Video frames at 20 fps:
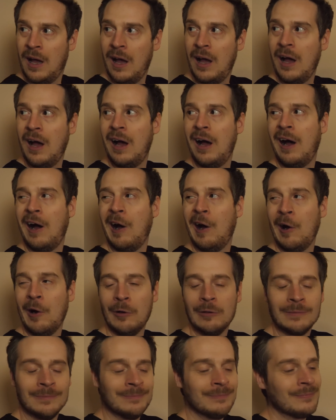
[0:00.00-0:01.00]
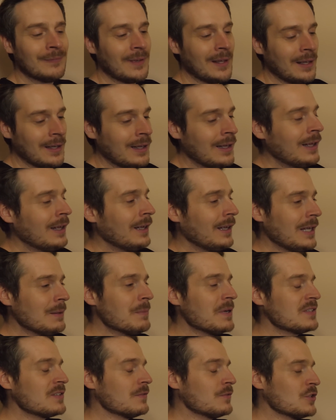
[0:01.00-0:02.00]
Oh, he
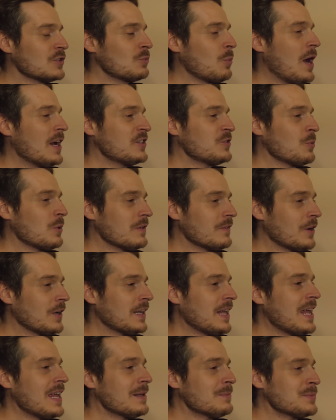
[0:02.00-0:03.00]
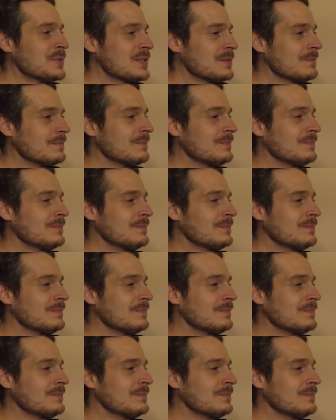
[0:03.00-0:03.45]
must have just watched one of our games.